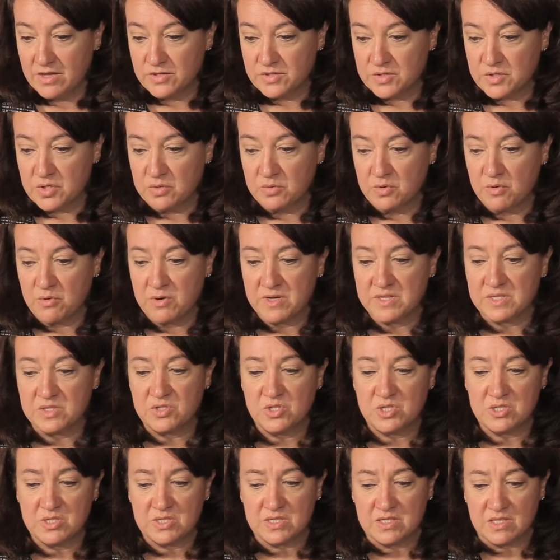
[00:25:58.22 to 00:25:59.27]
So Chris,
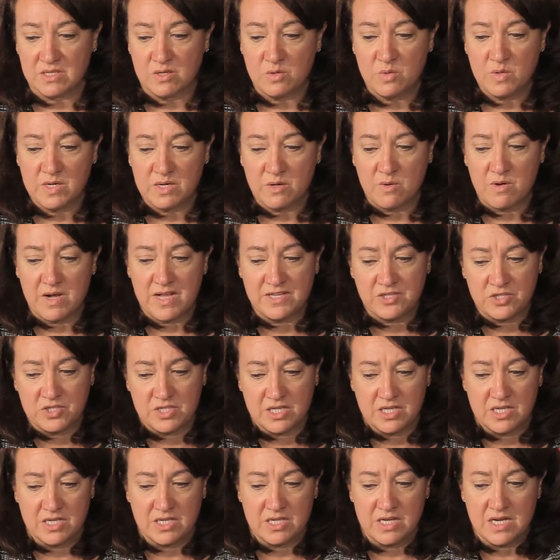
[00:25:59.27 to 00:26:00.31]
just a quick
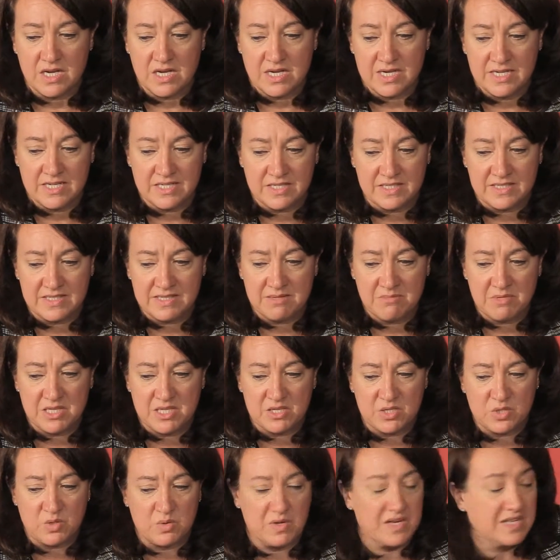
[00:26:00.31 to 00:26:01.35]
question on some of
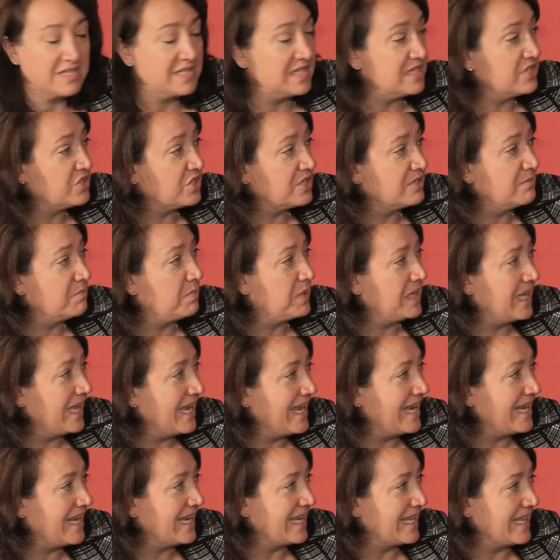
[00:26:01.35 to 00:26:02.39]
the transition
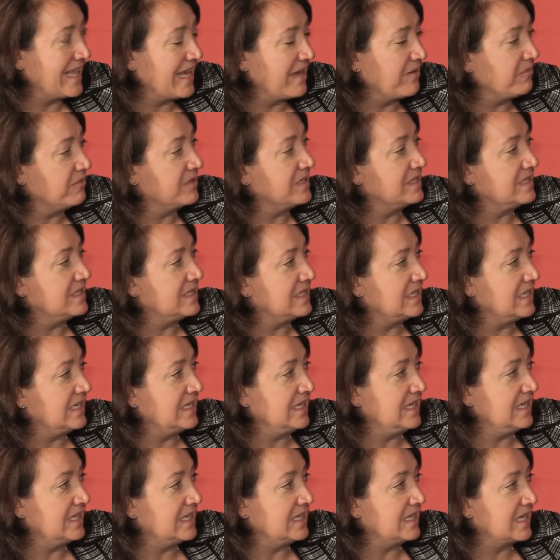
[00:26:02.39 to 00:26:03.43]
planning that we
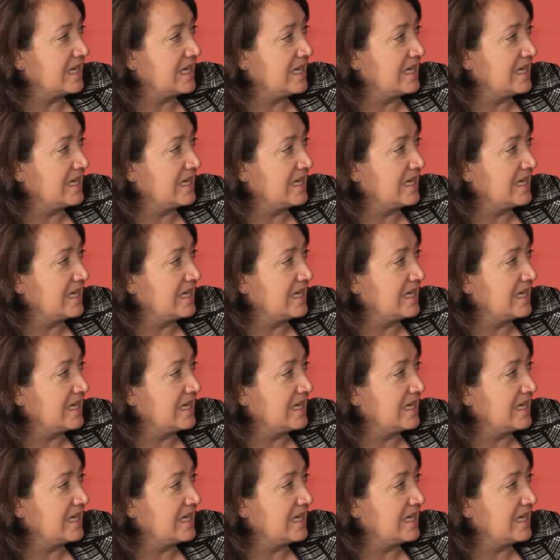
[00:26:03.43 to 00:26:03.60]
see in the